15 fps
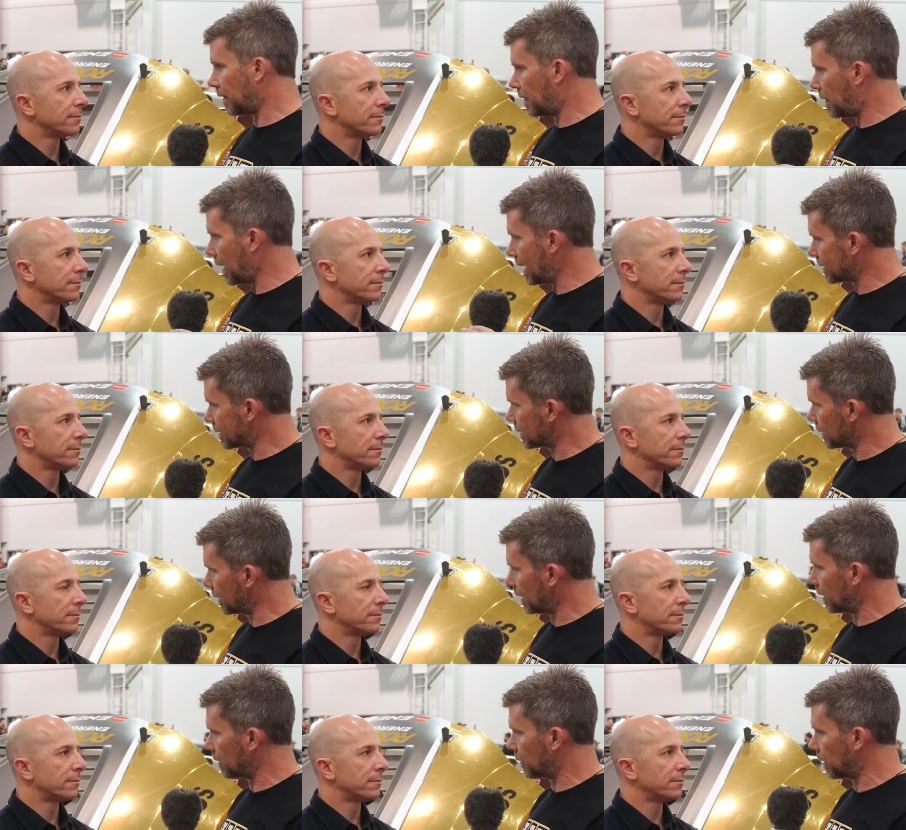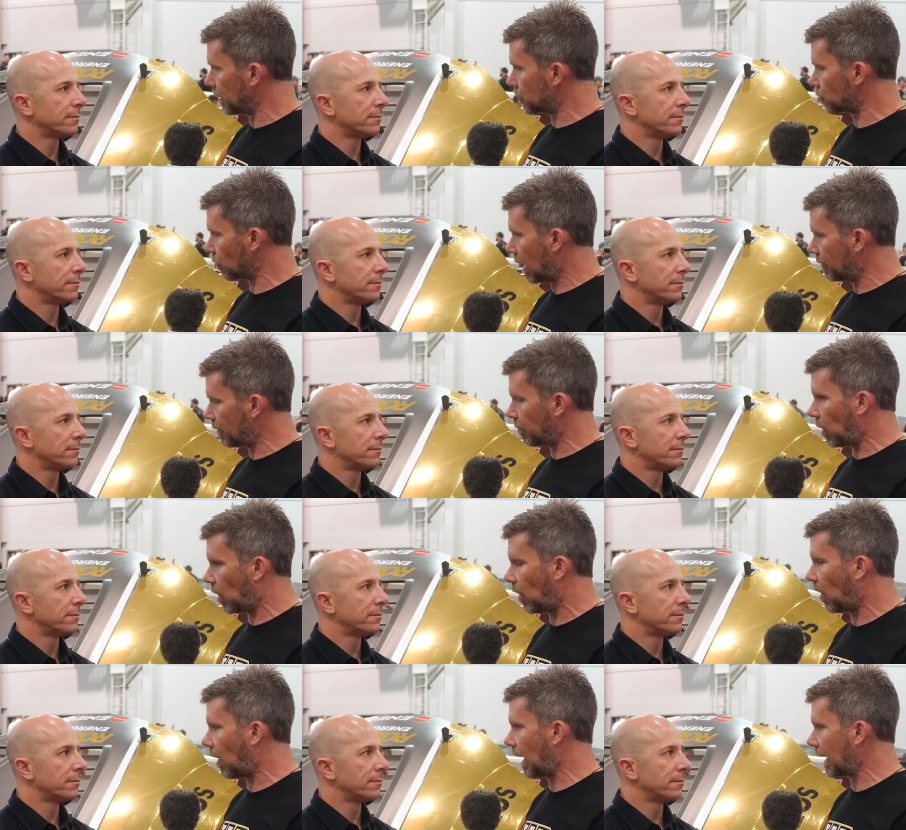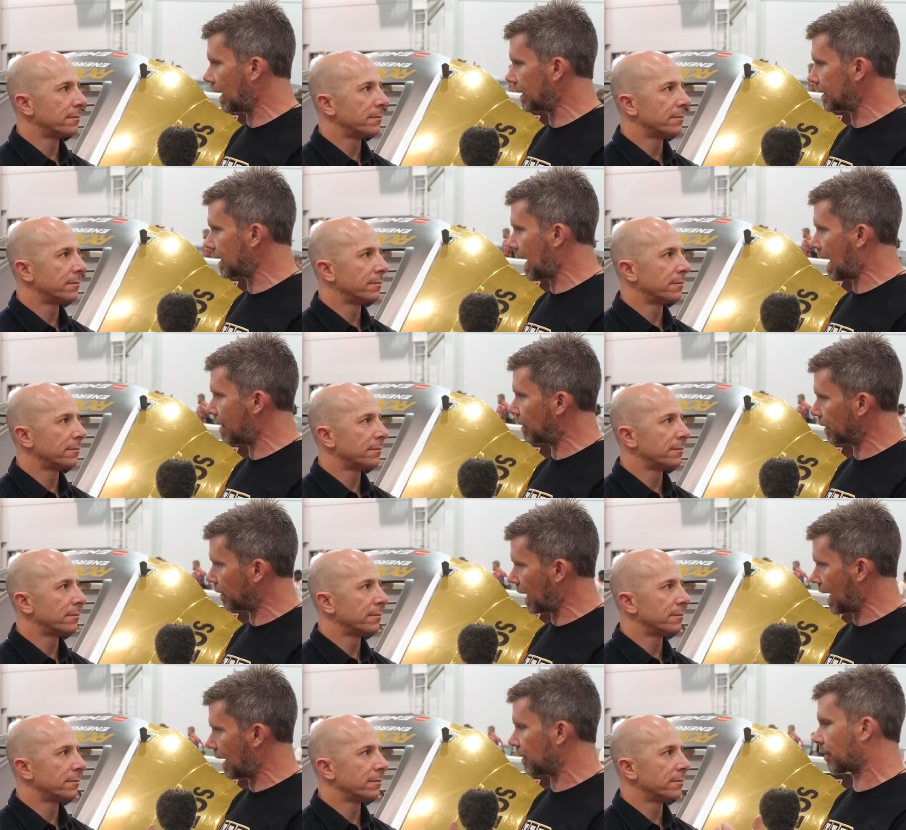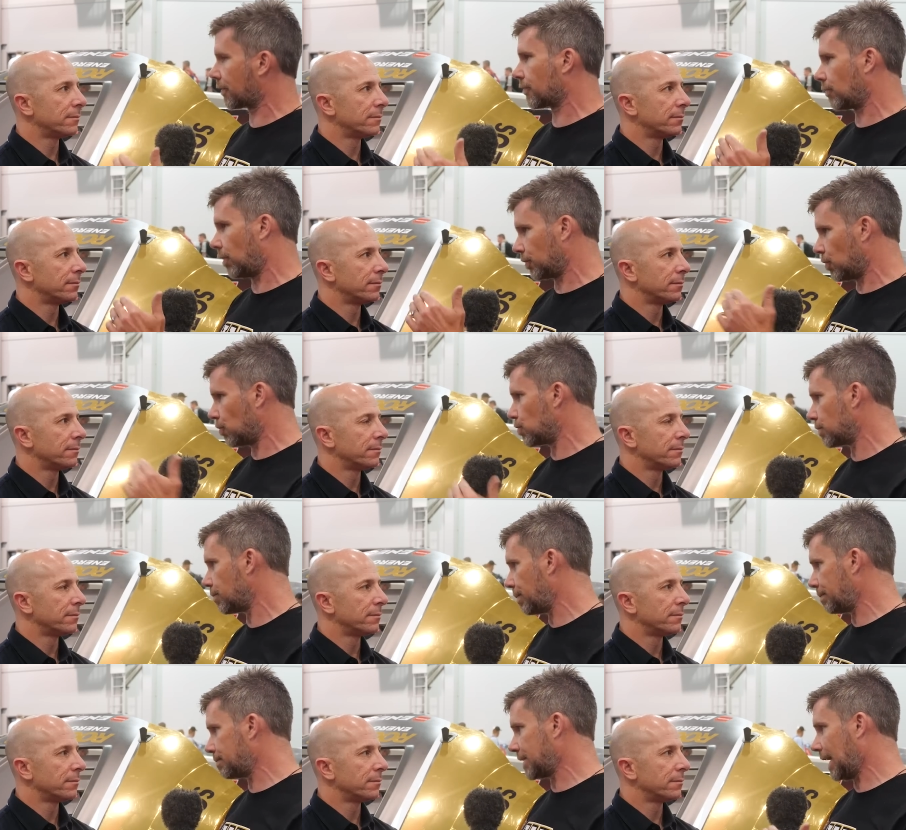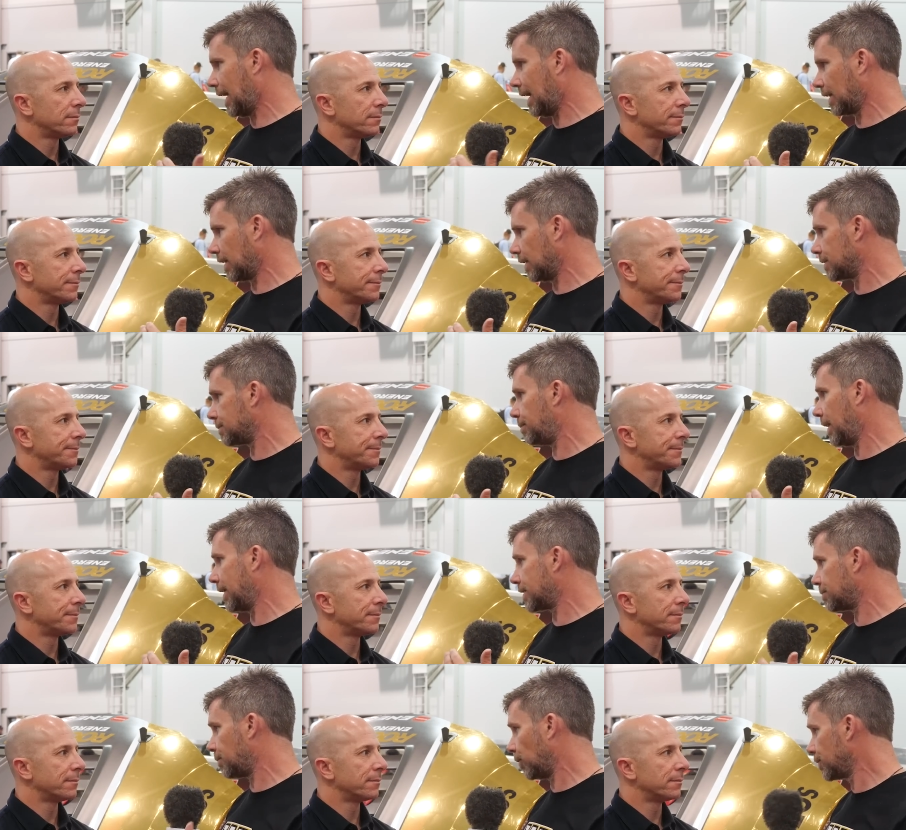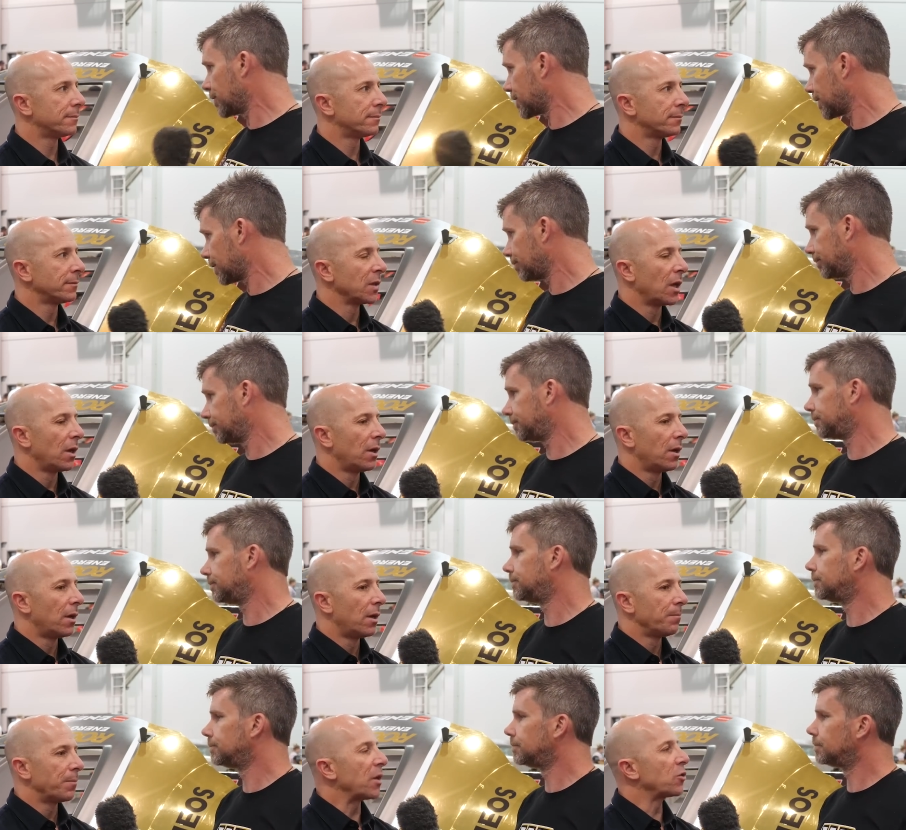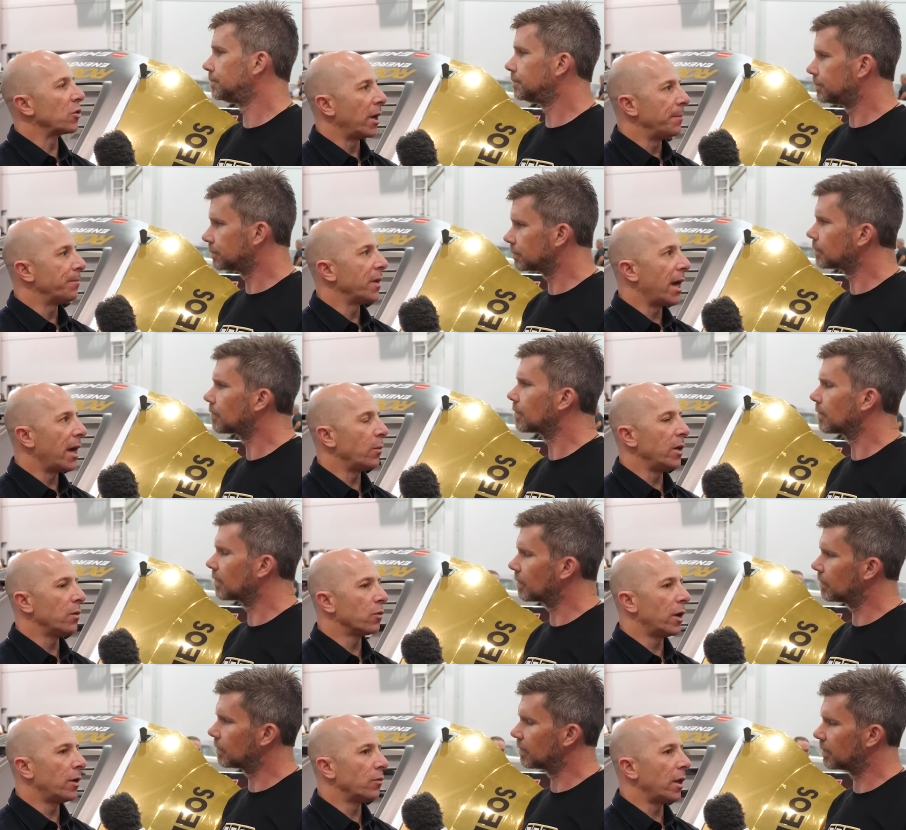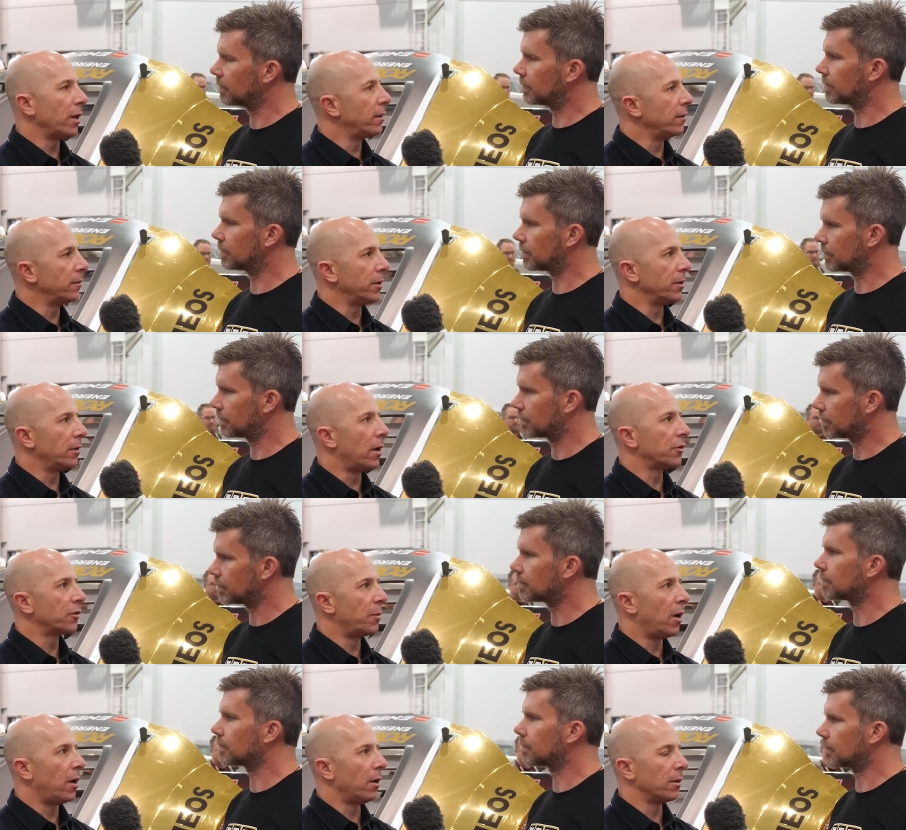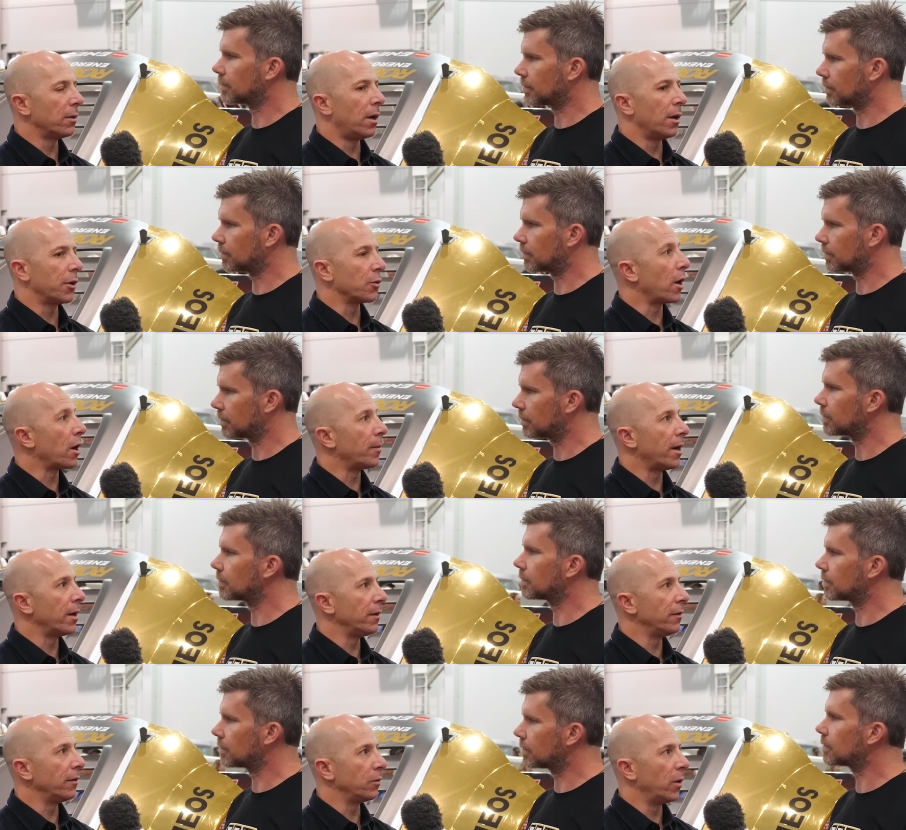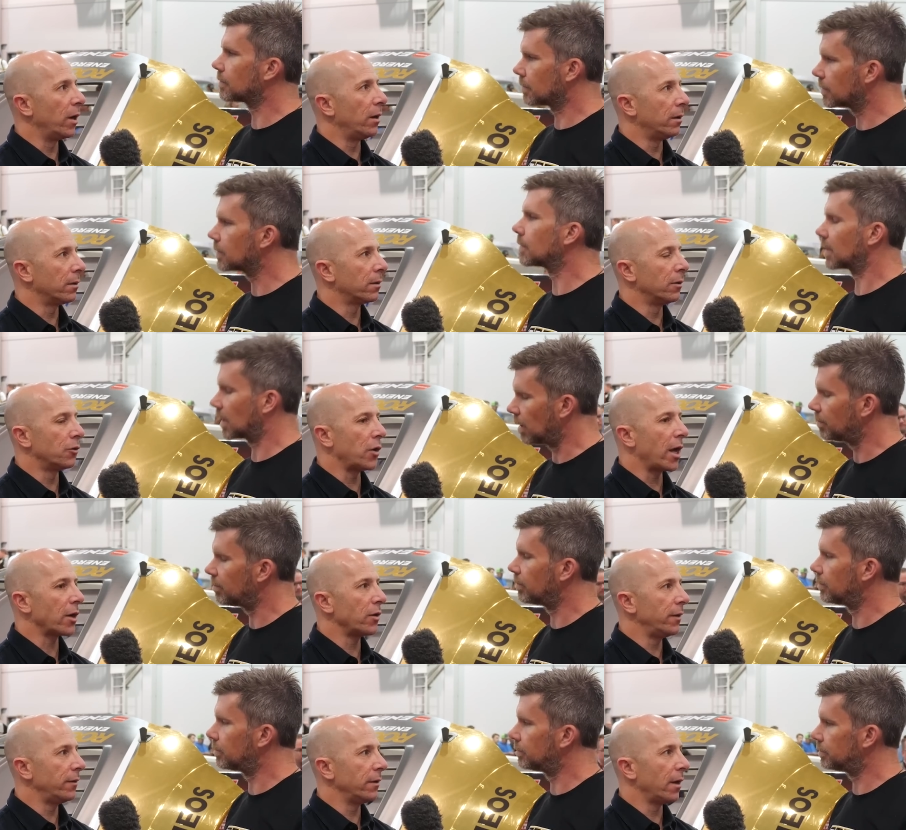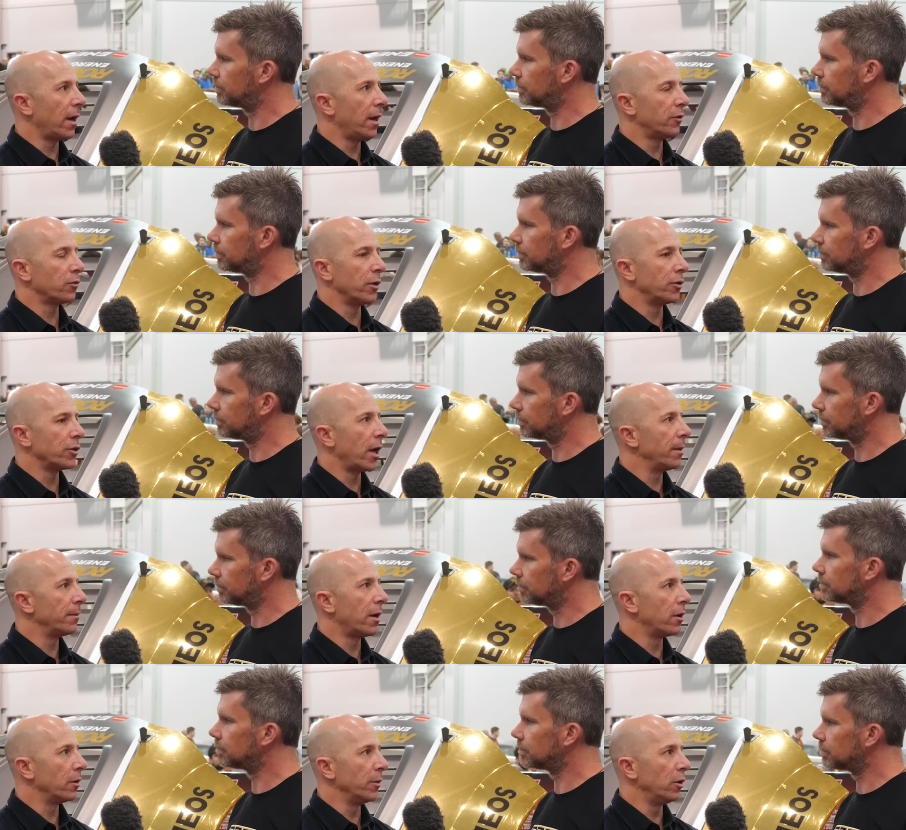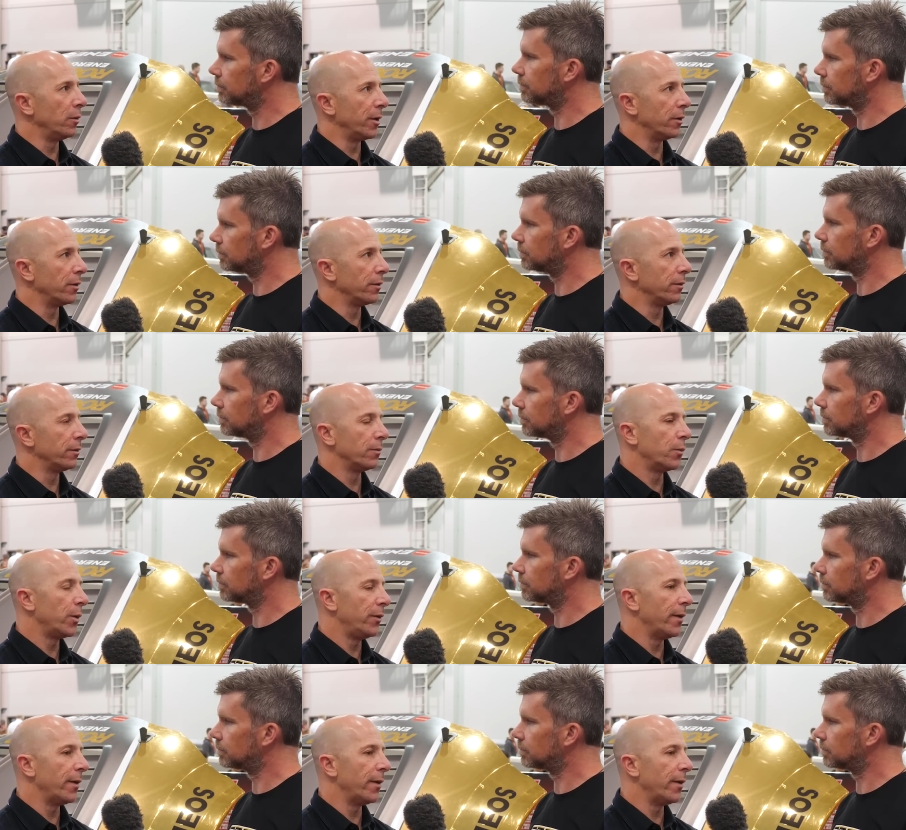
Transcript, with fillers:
Speaker 1: that's the, the driver behind having that throttle target based boost.
Speaker 2: That's right. Yeah, and we run relatively small uh, throttle bodies as well. The drag racing guys run giant 100 millimeters, and we